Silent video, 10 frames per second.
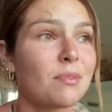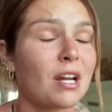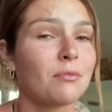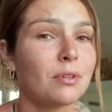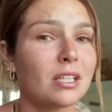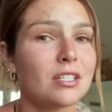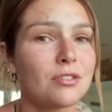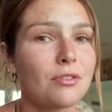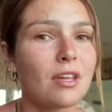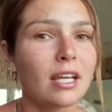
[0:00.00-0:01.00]
but I really
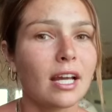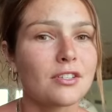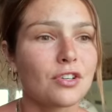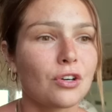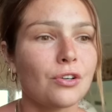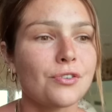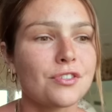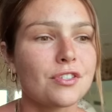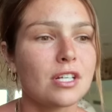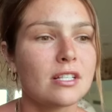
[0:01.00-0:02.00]
do think as
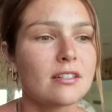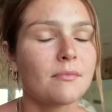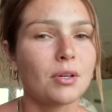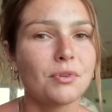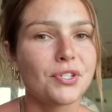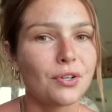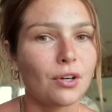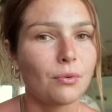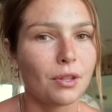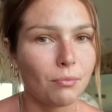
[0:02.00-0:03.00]
girls, it's something we
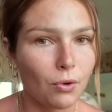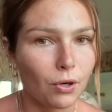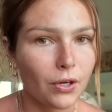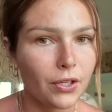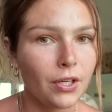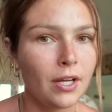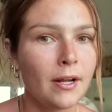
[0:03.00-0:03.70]
struggle with more.